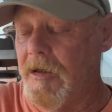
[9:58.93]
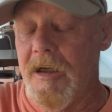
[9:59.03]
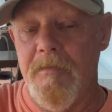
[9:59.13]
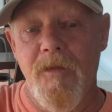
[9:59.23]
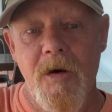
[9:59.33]
you
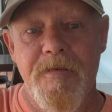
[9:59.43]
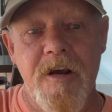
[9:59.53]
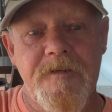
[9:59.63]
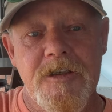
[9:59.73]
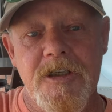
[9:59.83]
know, my
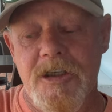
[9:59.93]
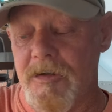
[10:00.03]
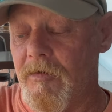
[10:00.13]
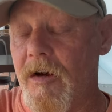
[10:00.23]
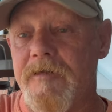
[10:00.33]
breakfast just
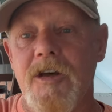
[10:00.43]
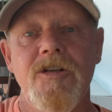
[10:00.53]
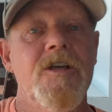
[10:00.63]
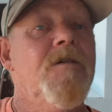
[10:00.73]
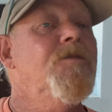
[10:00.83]
arrived. Can
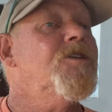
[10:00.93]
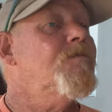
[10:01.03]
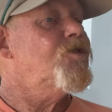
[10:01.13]
you get me some